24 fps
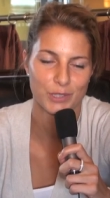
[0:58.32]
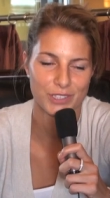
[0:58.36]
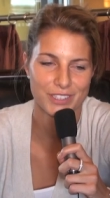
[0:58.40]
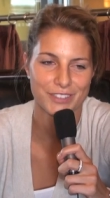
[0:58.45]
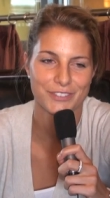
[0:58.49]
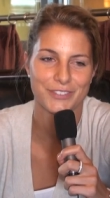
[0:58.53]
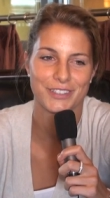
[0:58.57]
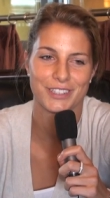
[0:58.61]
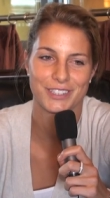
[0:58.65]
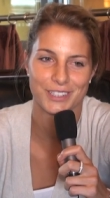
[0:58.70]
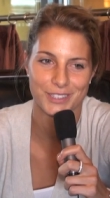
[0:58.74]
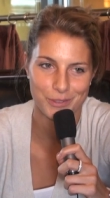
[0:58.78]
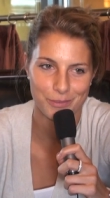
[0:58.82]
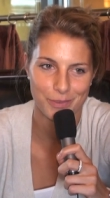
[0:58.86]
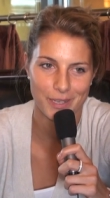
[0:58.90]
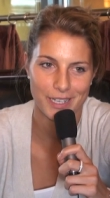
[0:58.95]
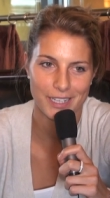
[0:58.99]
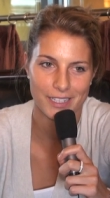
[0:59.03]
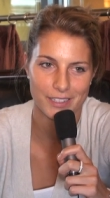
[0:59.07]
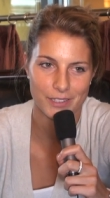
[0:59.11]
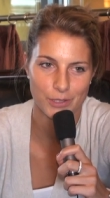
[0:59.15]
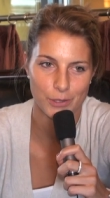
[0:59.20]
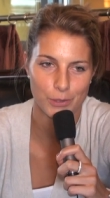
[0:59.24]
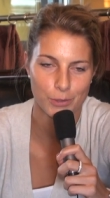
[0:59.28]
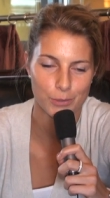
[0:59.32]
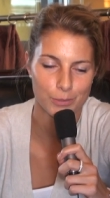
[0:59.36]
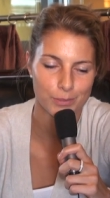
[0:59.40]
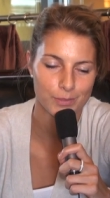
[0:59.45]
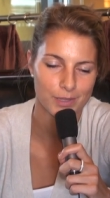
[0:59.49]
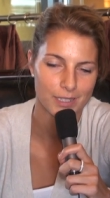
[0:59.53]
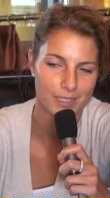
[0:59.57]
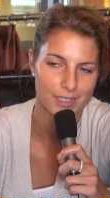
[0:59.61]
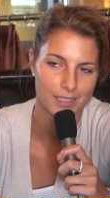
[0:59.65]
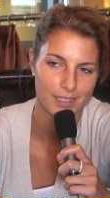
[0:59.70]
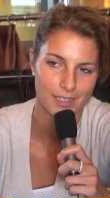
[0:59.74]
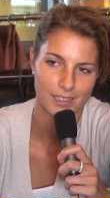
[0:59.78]
more difficult to play at
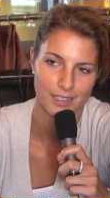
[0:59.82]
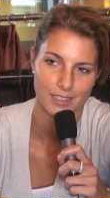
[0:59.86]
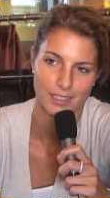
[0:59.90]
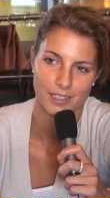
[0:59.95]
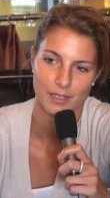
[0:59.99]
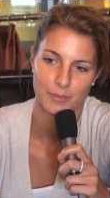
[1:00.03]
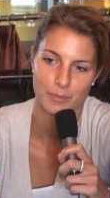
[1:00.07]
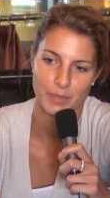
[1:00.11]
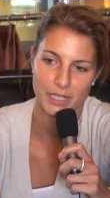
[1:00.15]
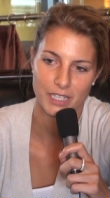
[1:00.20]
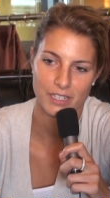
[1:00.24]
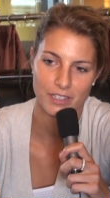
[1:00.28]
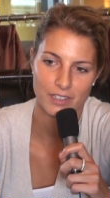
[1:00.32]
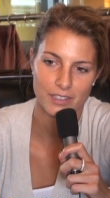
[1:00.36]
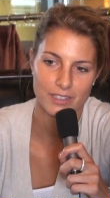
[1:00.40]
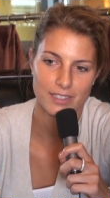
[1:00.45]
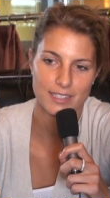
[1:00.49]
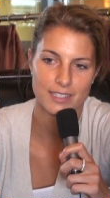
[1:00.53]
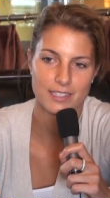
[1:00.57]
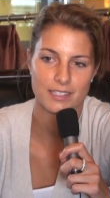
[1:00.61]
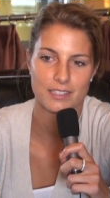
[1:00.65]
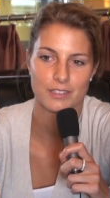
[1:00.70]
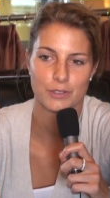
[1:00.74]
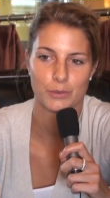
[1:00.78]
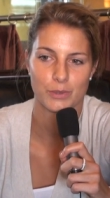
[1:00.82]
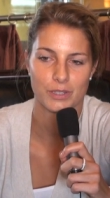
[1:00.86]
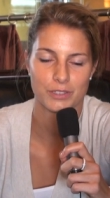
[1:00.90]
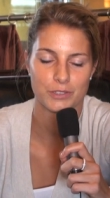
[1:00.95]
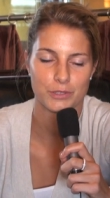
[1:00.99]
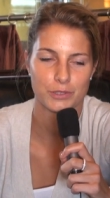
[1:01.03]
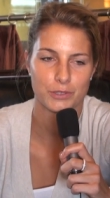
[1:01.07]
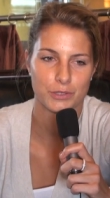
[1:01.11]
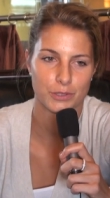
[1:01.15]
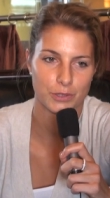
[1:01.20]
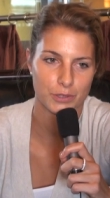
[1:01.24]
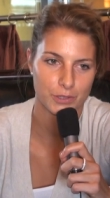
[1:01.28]
home because you
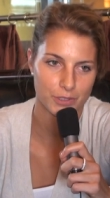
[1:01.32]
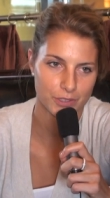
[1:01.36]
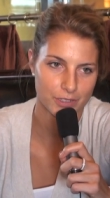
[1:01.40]
want to do